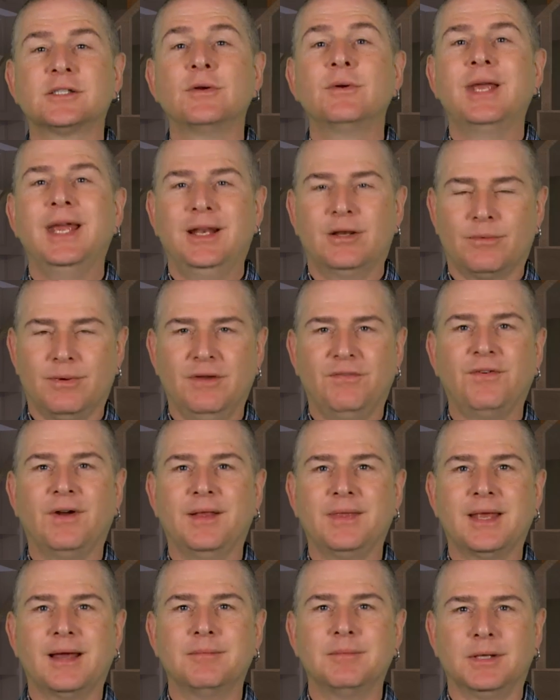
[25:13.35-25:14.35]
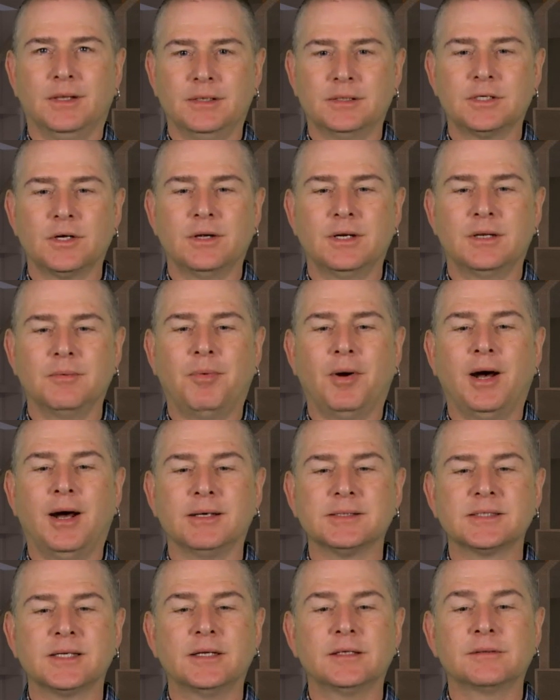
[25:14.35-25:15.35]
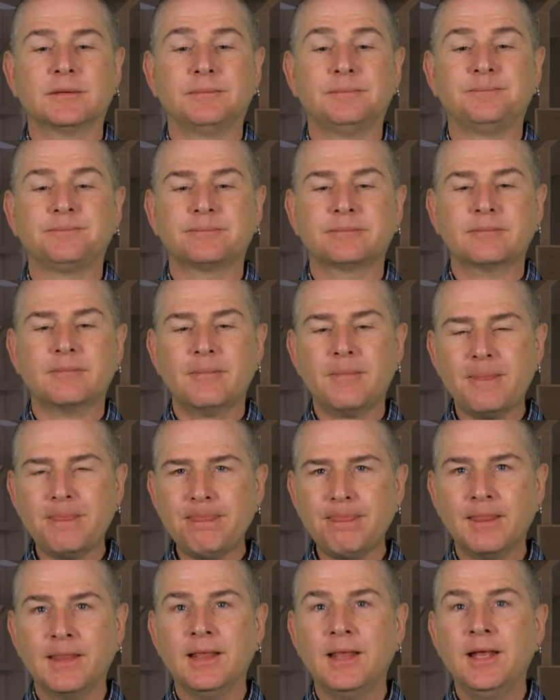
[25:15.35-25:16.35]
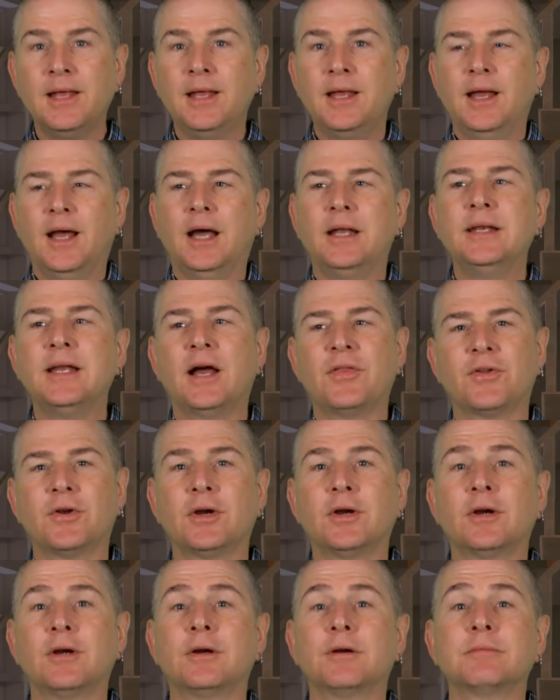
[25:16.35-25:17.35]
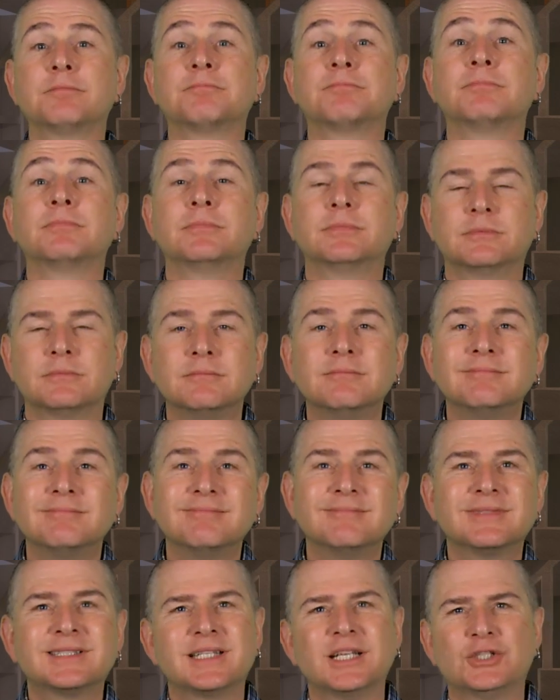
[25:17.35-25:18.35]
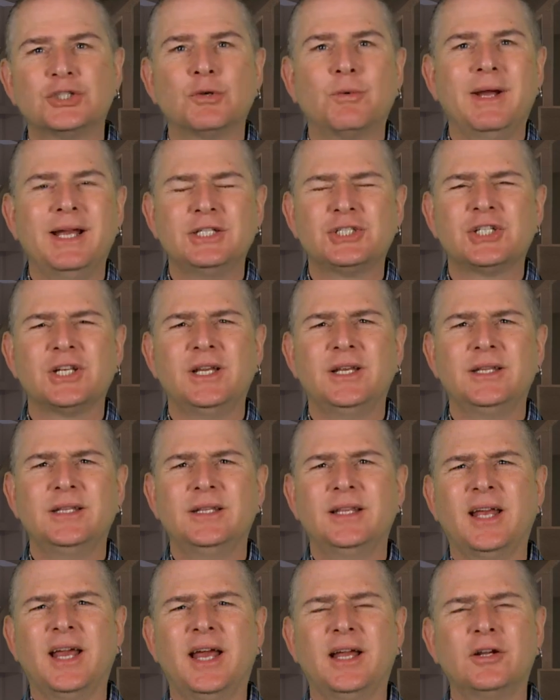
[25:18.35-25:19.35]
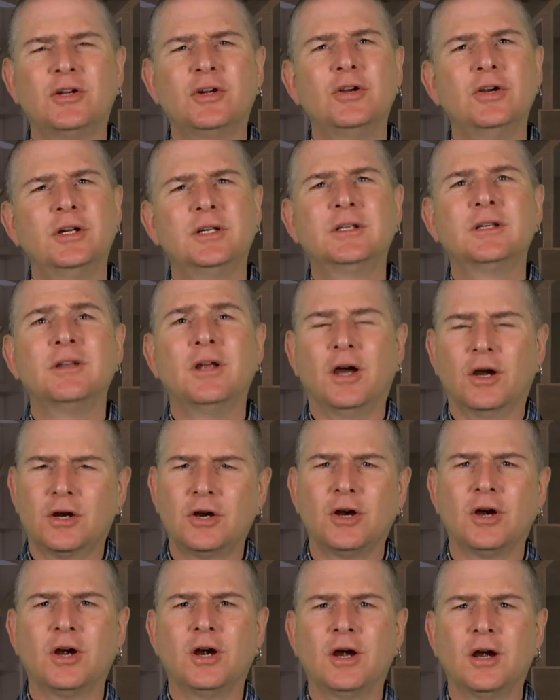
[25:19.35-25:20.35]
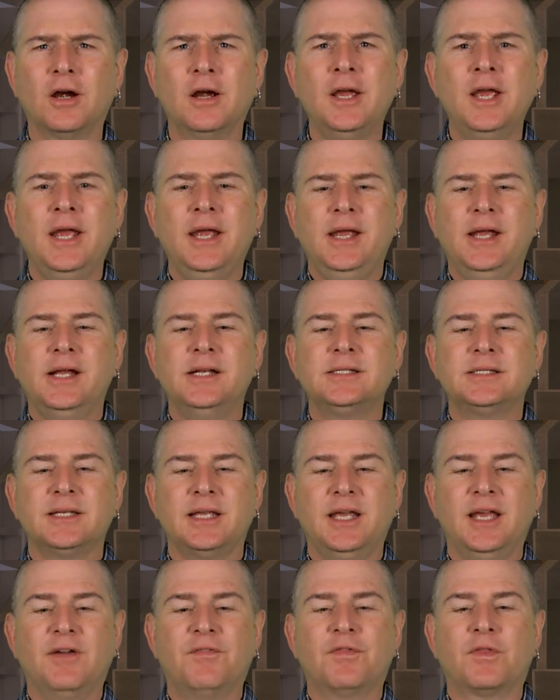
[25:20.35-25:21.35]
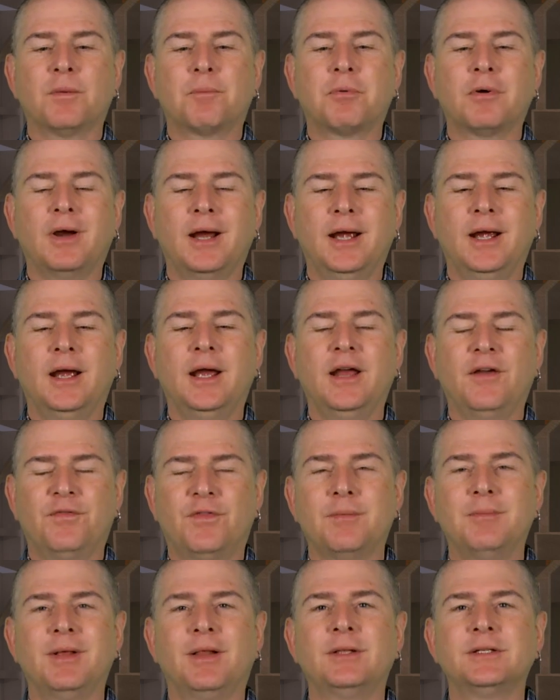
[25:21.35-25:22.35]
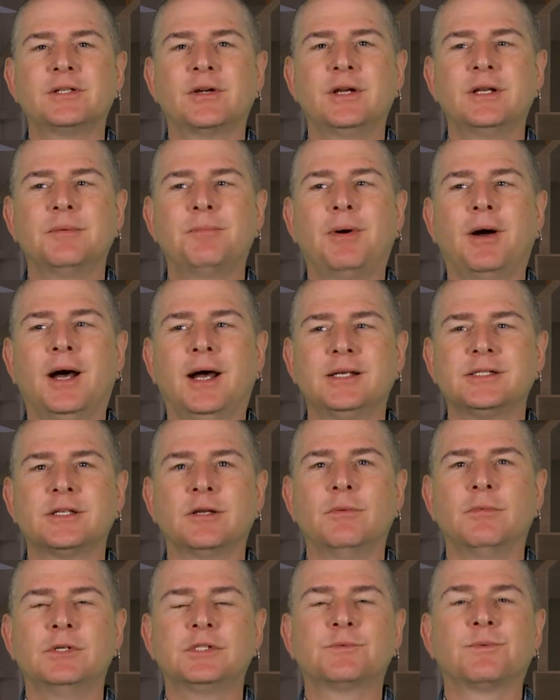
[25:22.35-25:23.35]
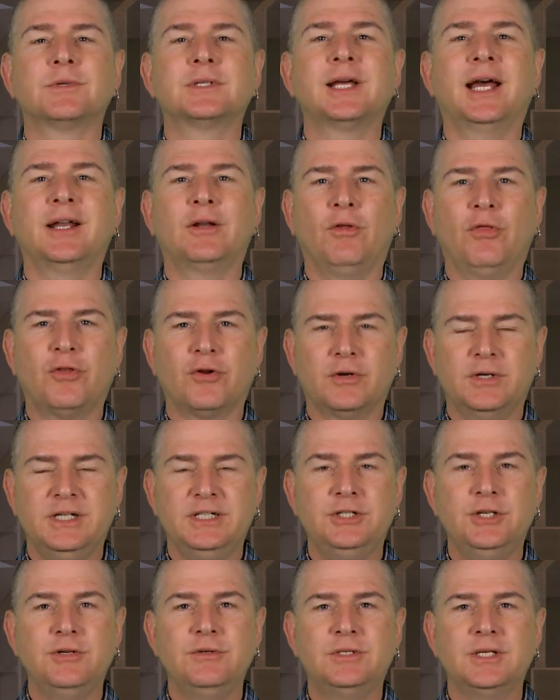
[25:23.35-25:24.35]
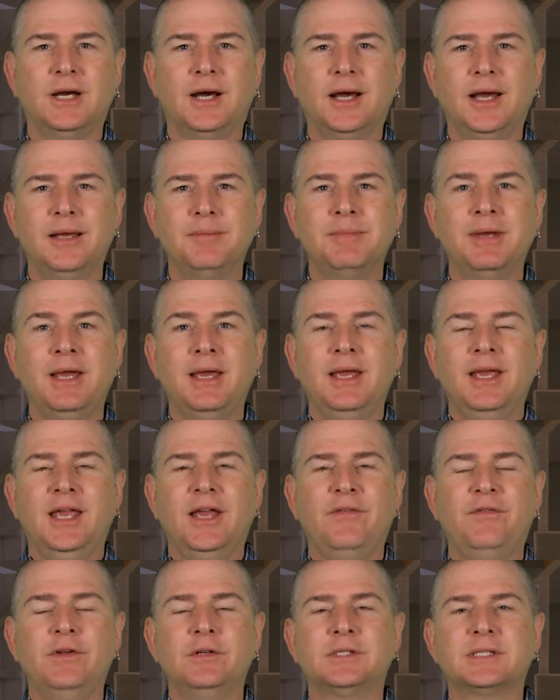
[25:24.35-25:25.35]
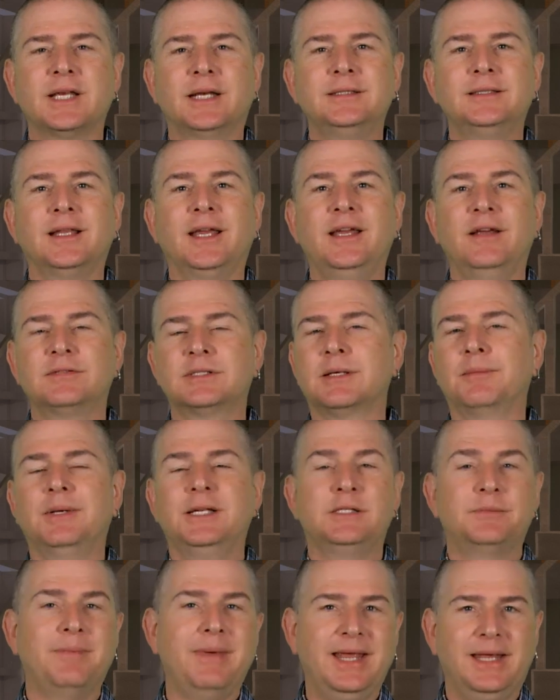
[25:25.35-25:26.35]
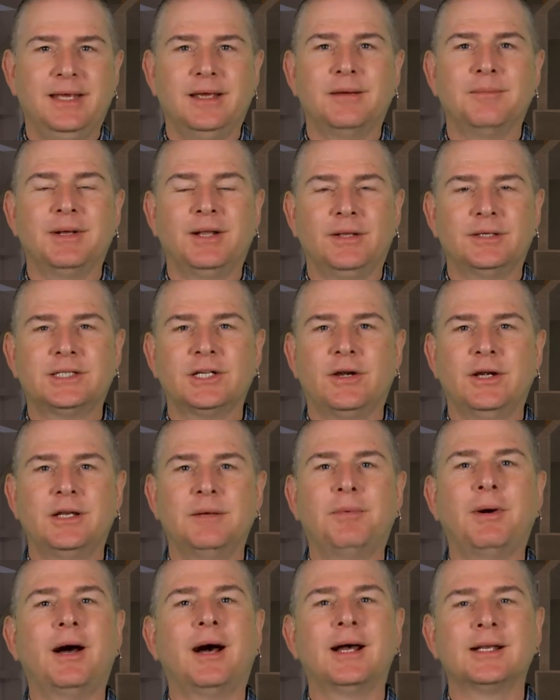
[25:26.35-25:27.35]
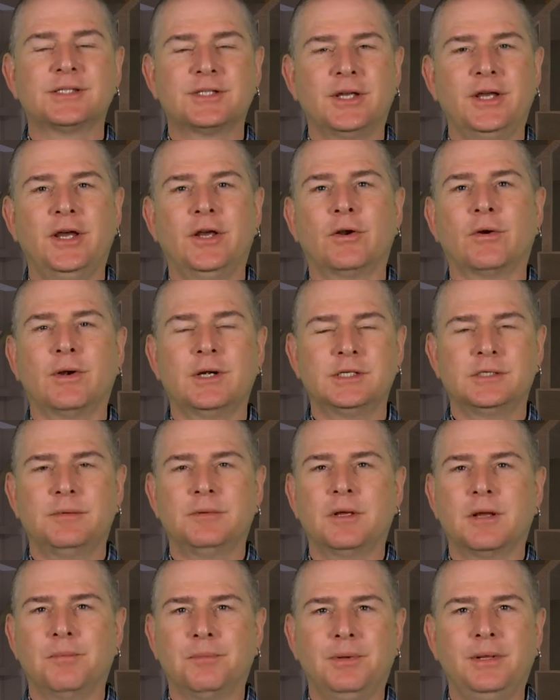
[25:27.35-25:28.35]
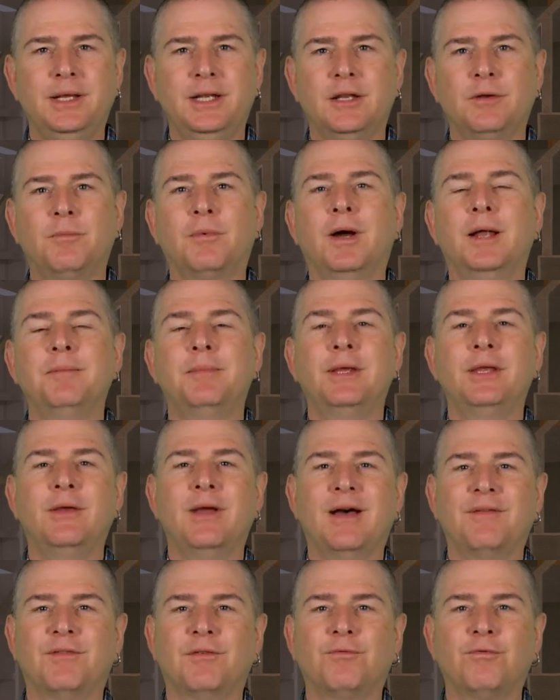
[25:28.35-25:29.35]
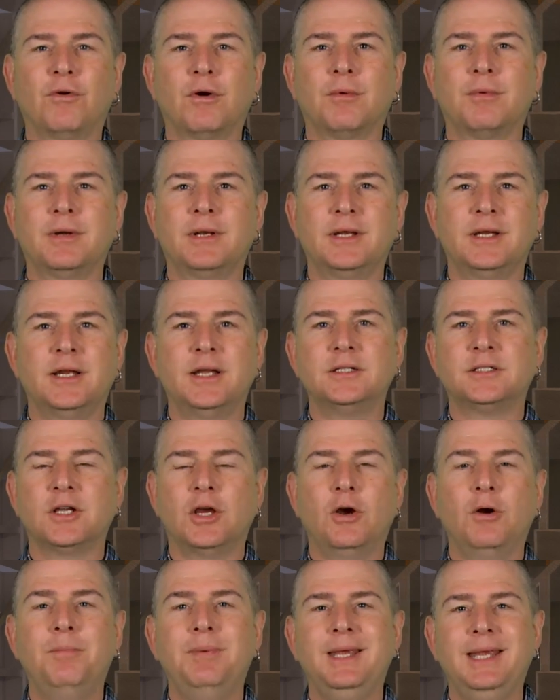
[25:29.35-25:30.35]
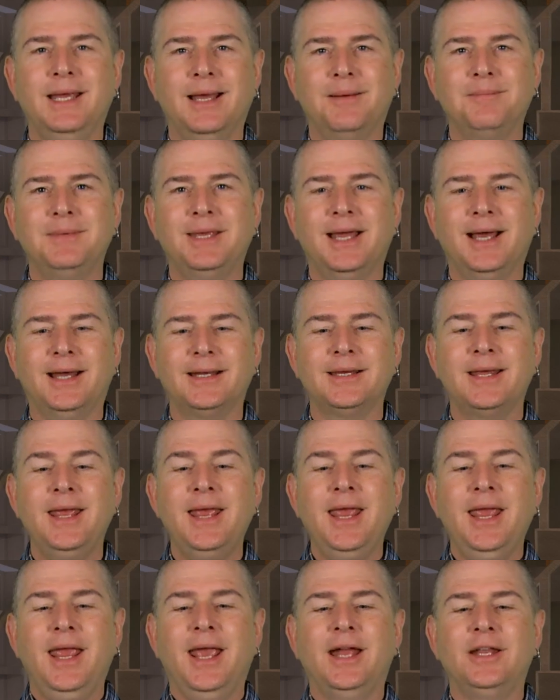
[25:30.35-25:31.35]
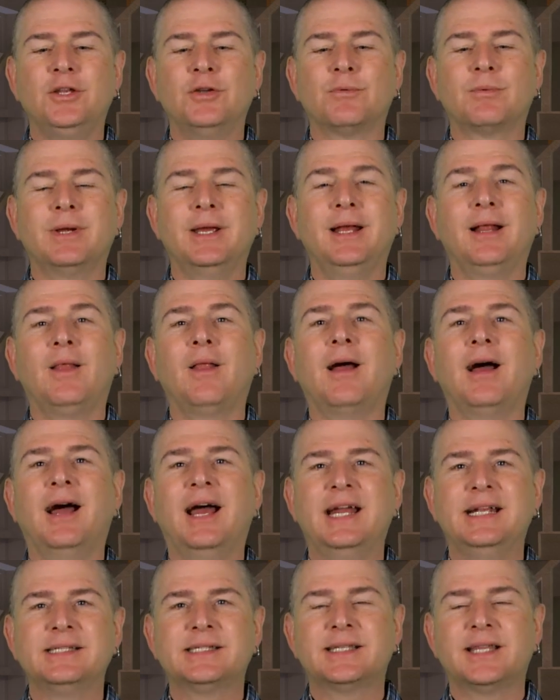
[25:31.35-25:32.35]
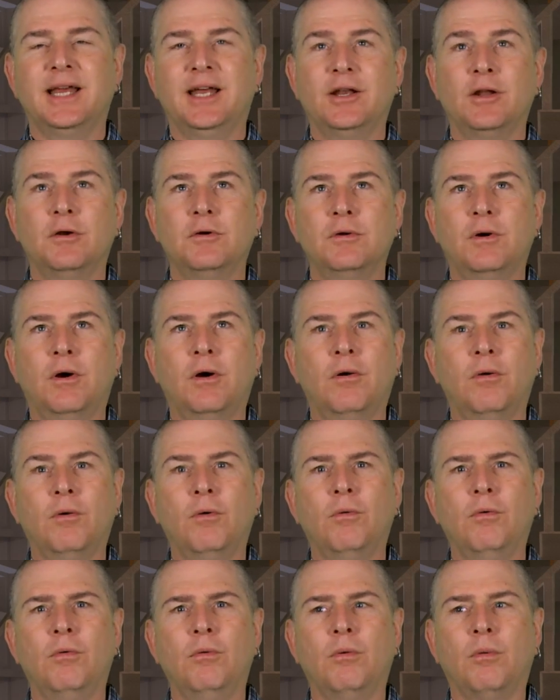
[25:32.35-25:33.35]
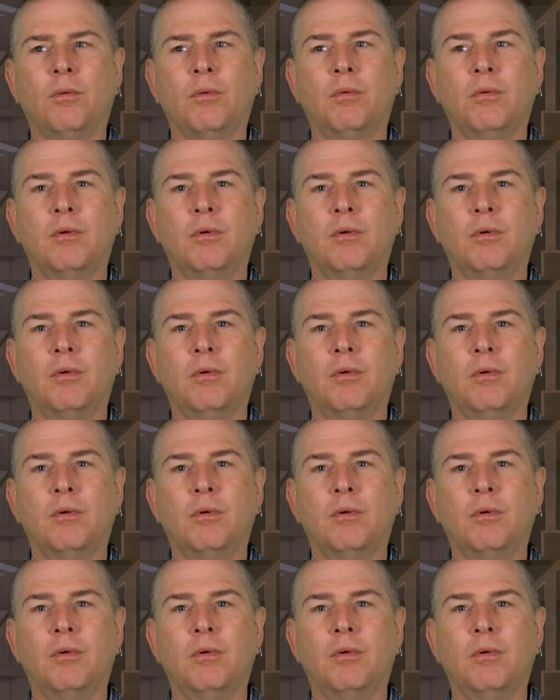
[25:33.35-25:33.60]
okay to refund that military deposit. Another situation that could occur is if the prior if the military deposit was for Title 32 time. If you suddenly, if somebody's making a military deposit or has completed one, but you haven't forwarded it to OPM yet, and you realize that, oh,